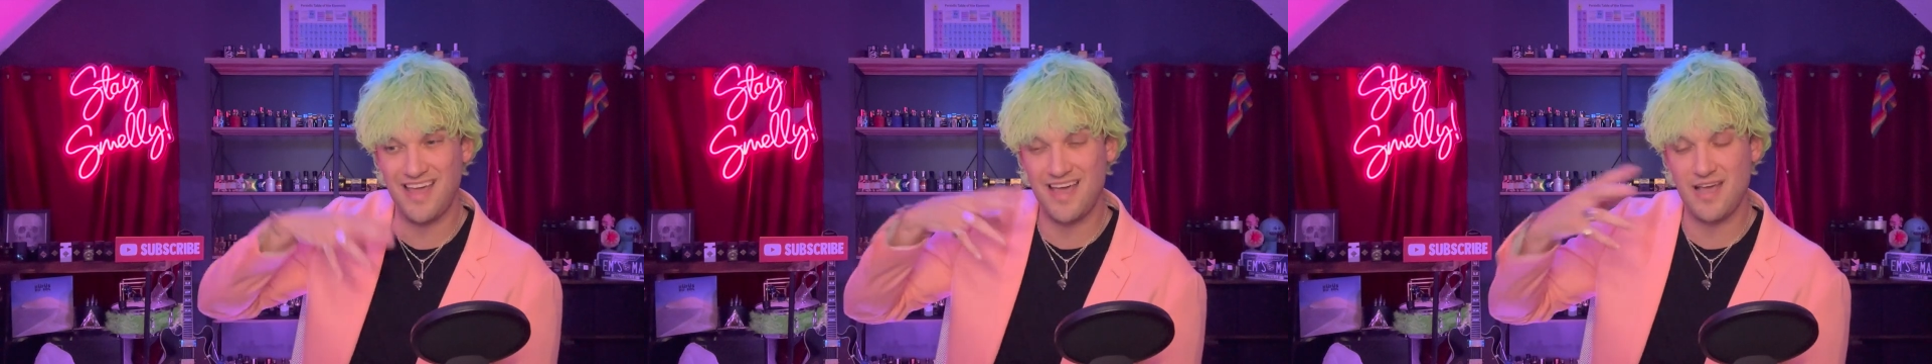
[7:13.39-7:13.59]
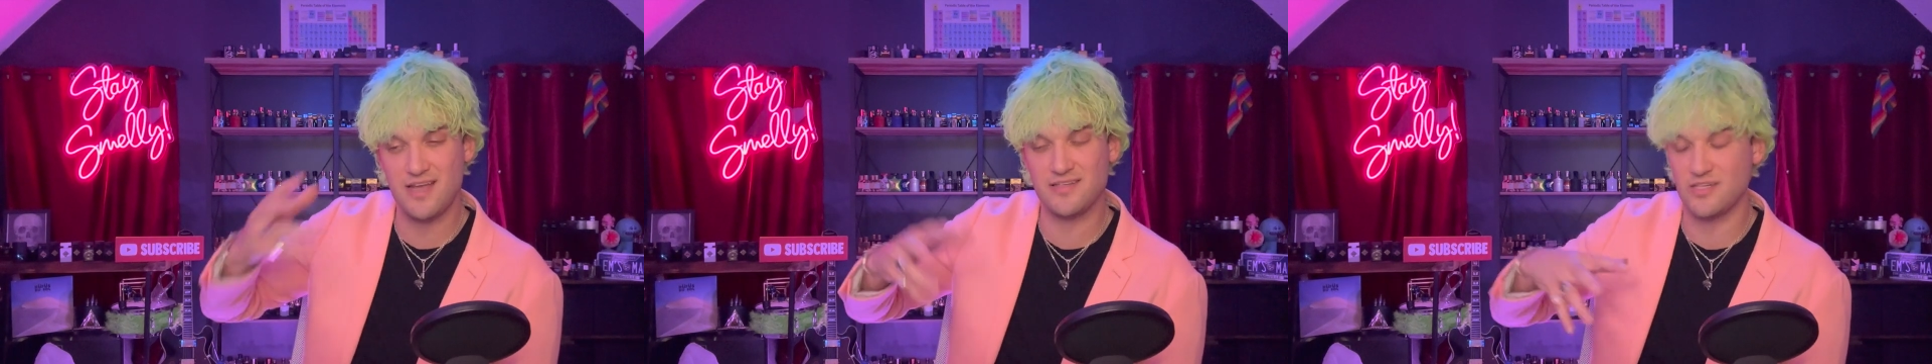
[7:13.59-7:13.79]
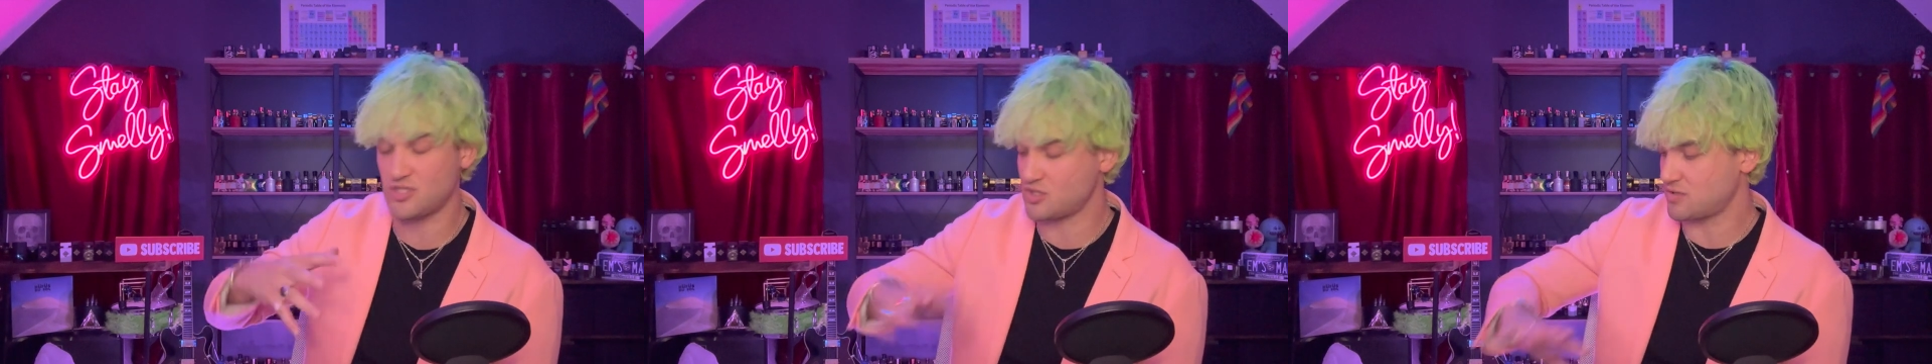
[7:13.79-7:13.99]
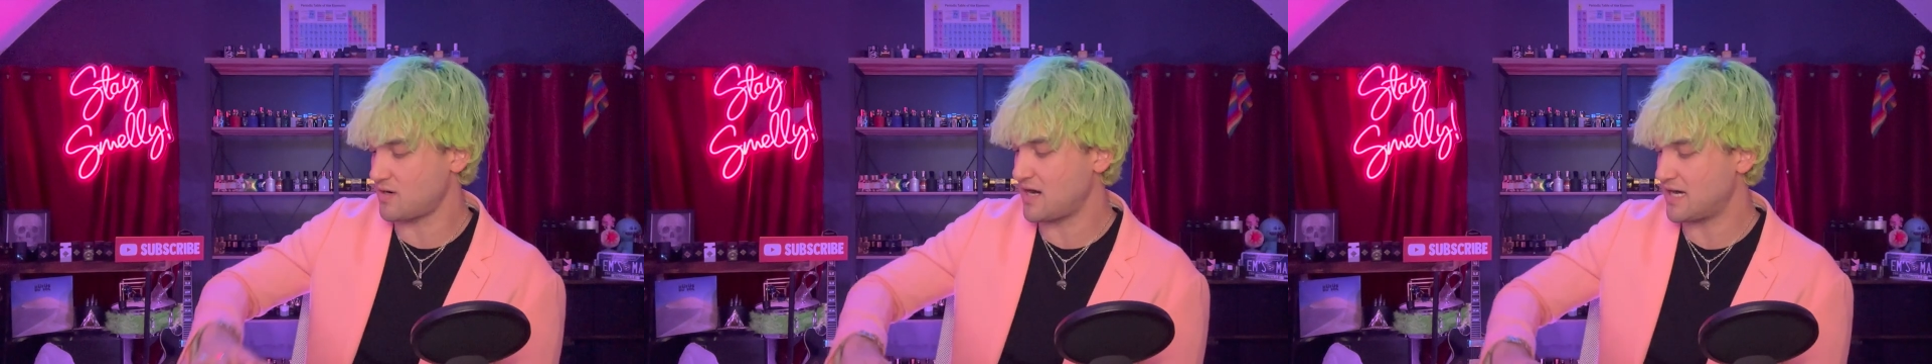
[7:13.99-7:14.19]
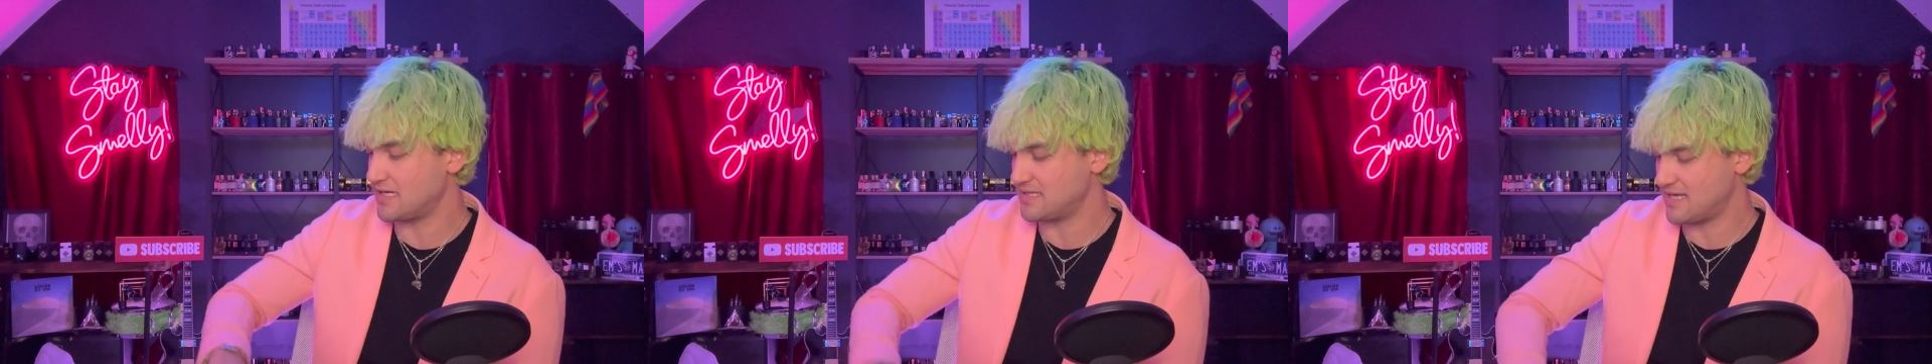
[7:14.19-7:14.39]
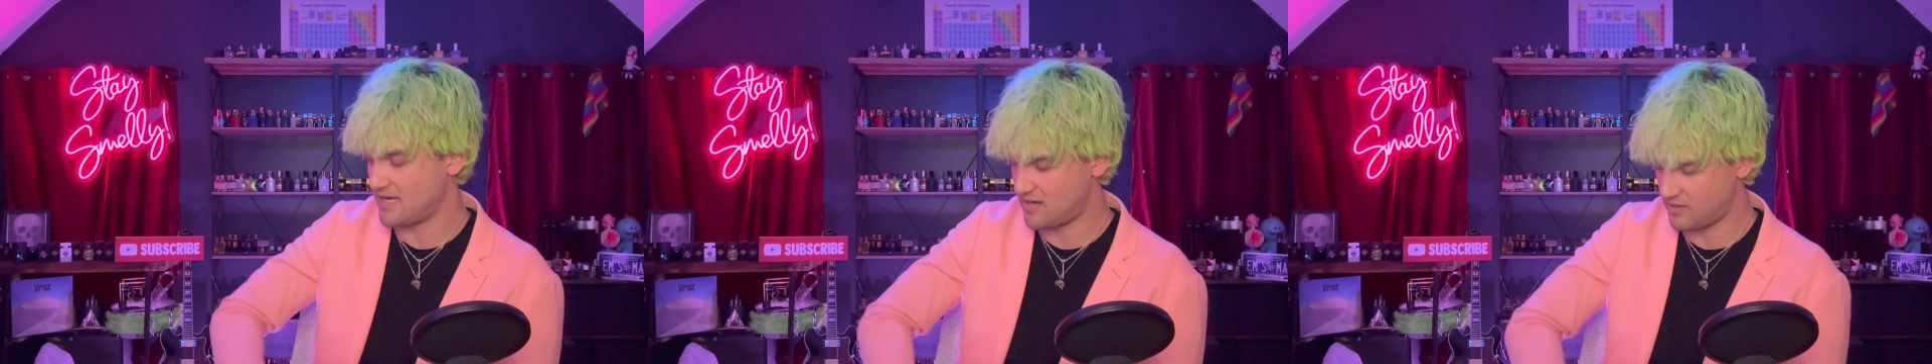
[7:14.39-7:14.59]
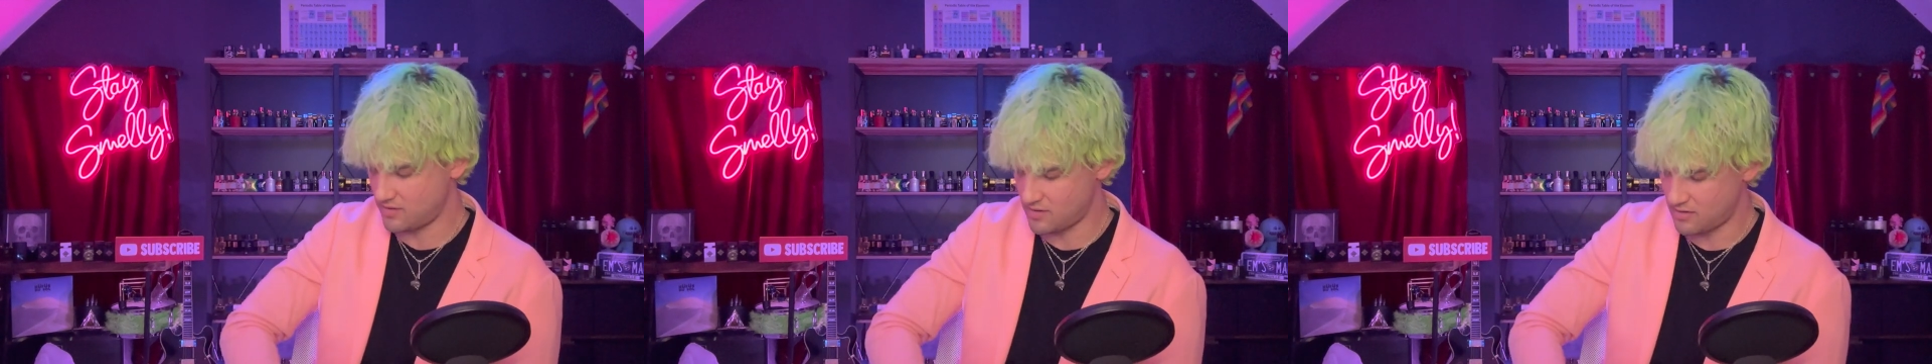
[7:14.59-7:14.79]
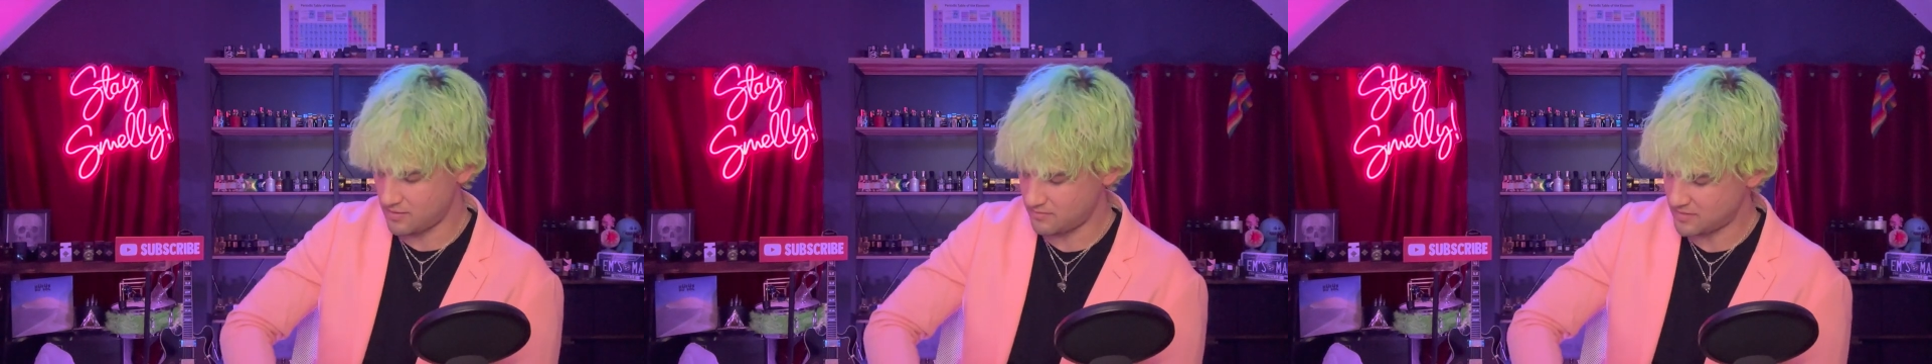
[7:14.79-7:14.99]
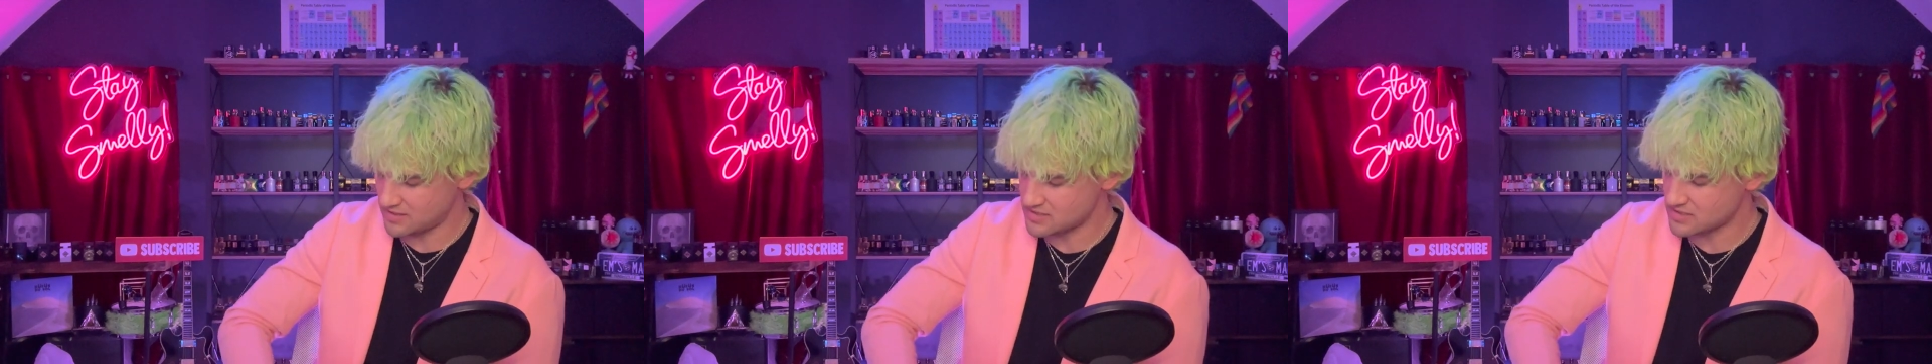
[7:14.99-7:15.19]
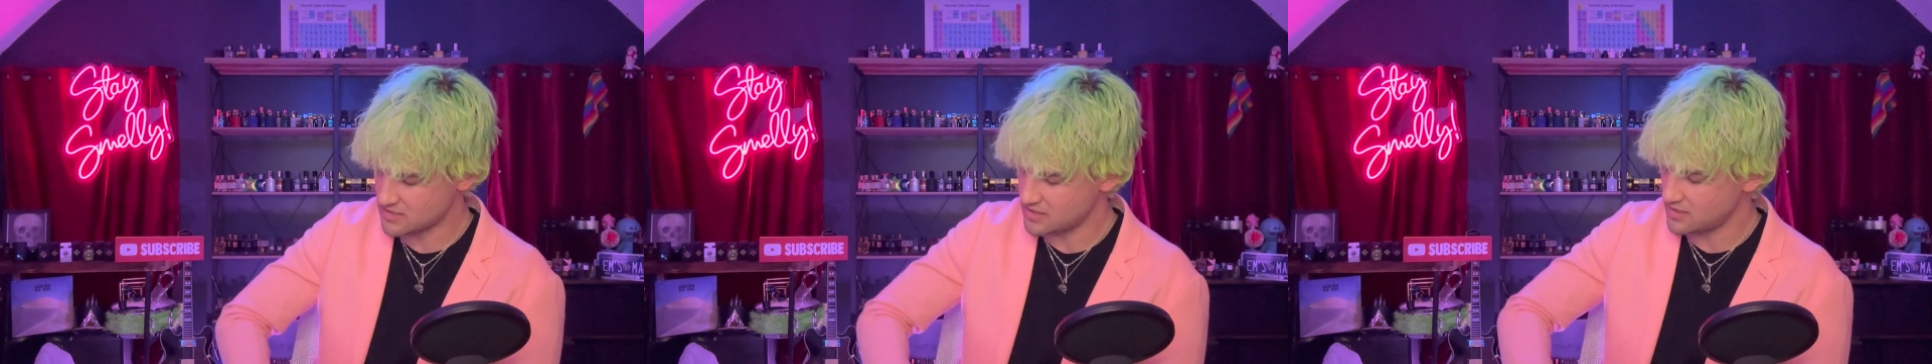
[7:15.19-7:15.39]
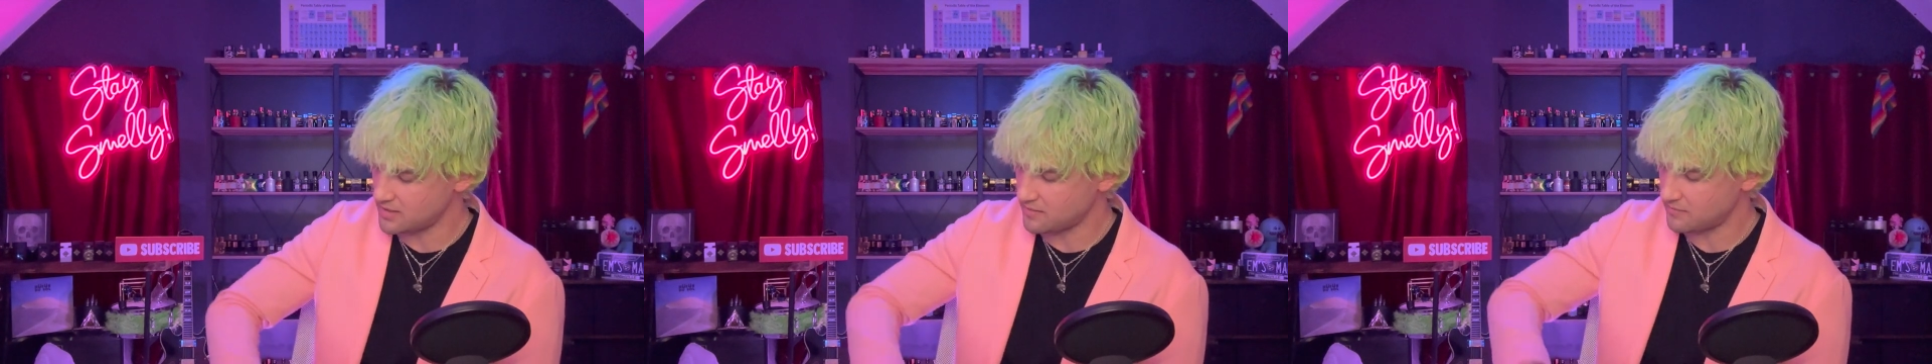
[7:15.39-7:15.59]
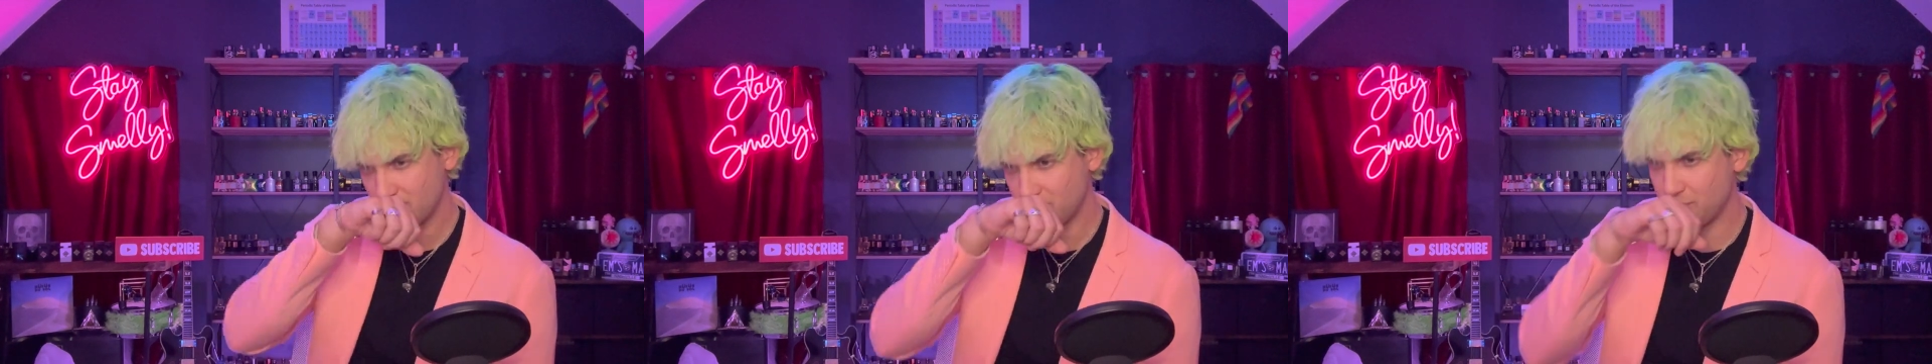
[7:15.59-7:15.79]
as it's drying down on my skin.